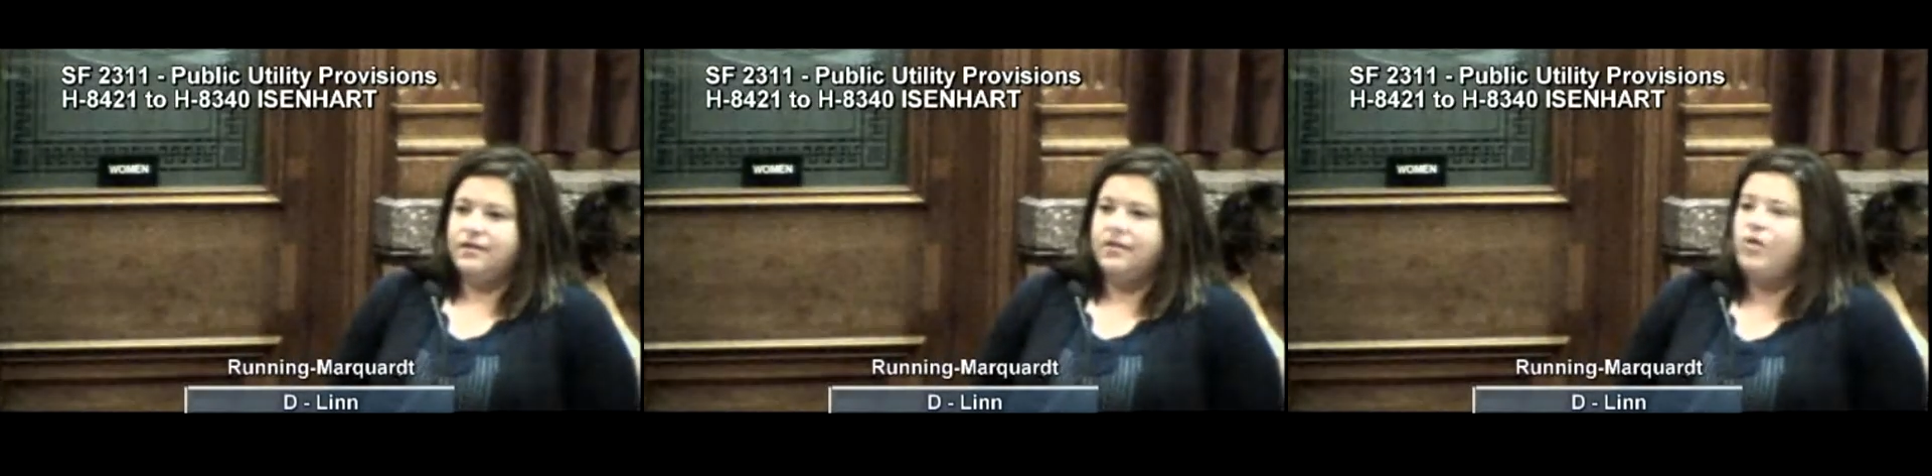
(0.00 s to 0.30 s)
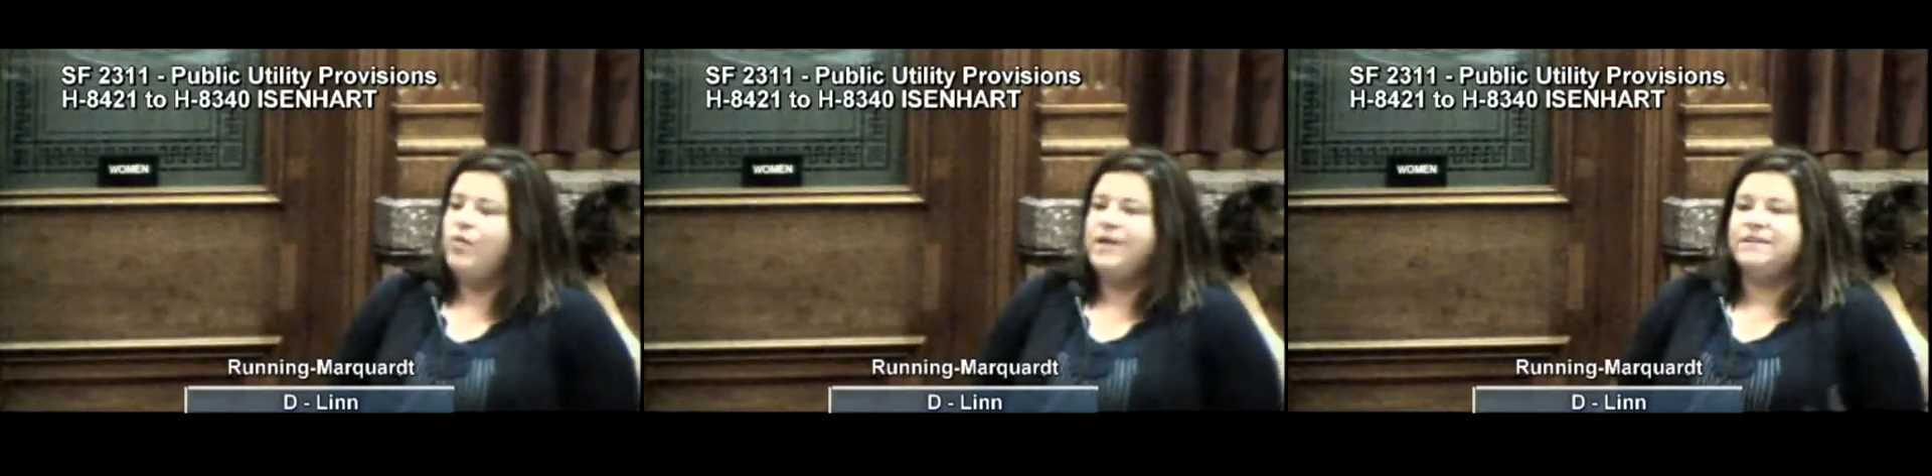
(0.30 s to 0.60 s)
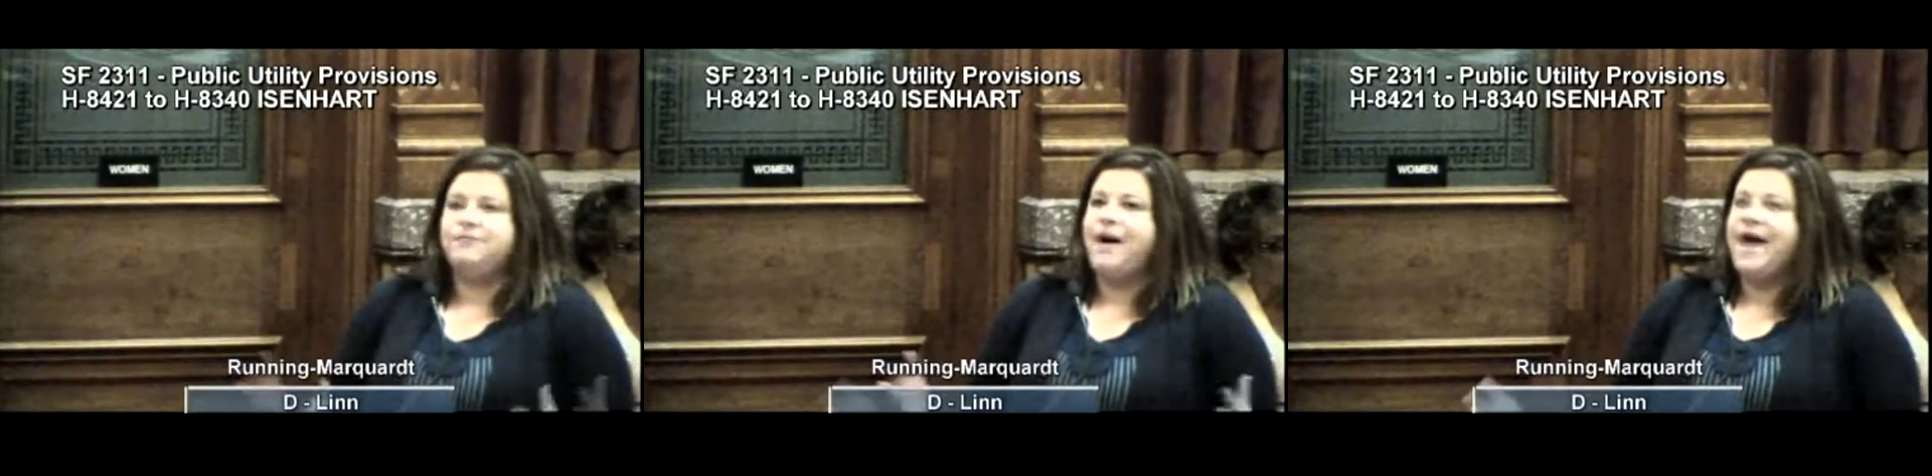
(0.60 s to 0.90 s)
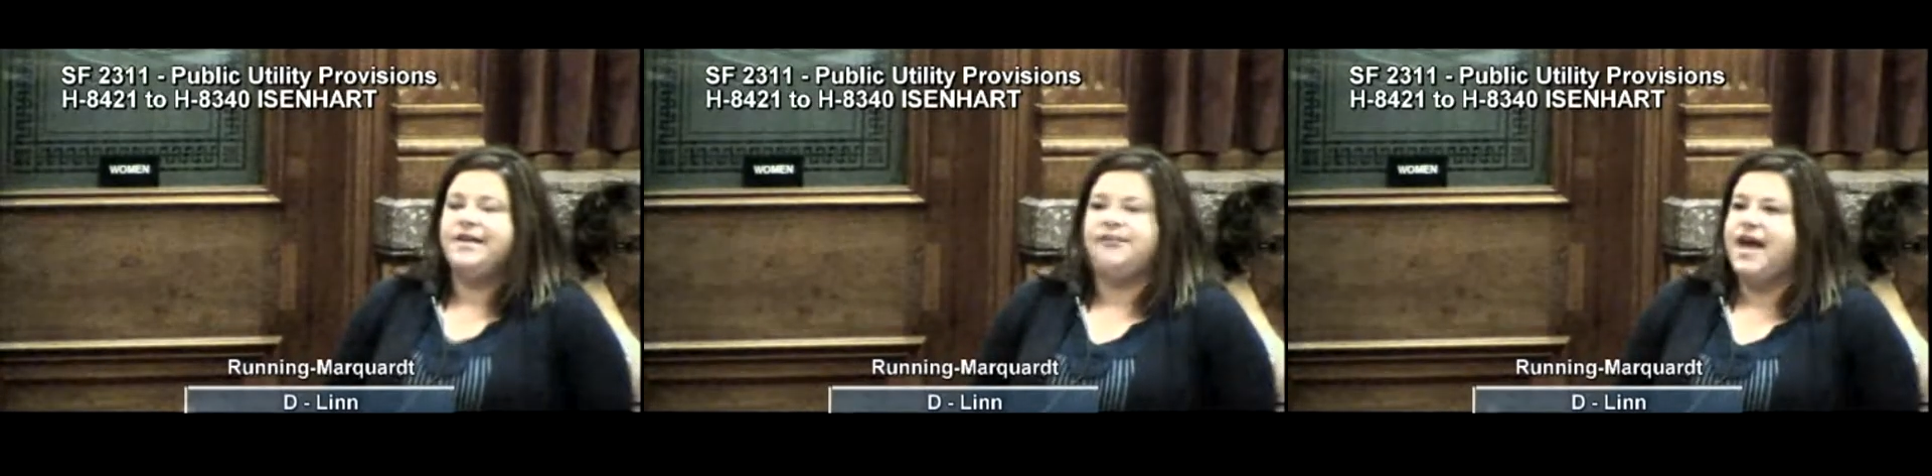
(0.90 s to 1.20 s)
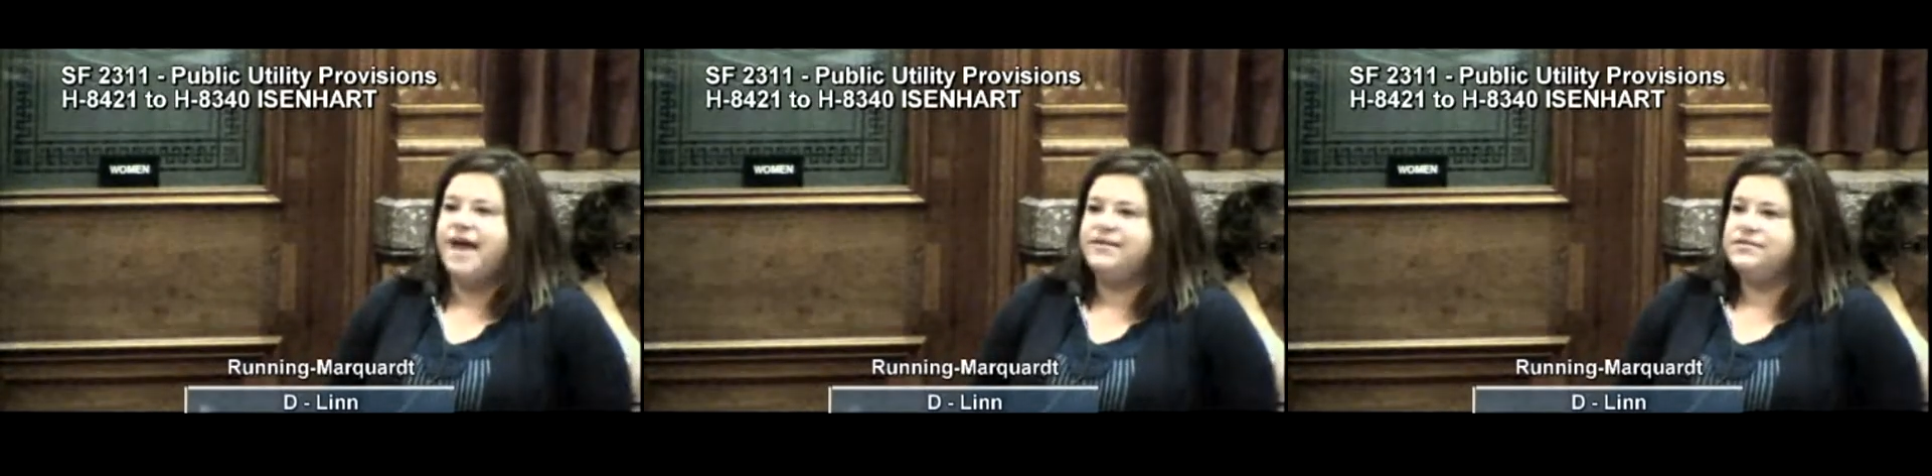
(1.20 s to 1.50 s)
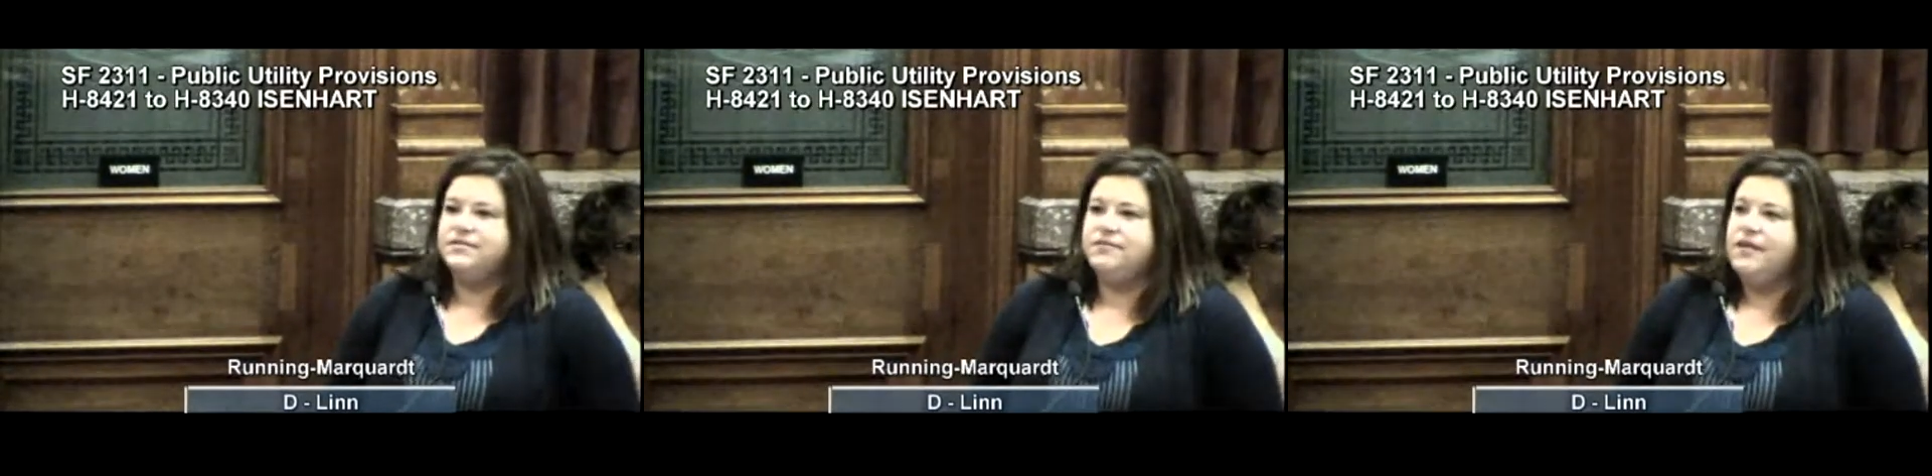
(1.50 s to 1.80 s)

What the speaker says: Nobody's buying that.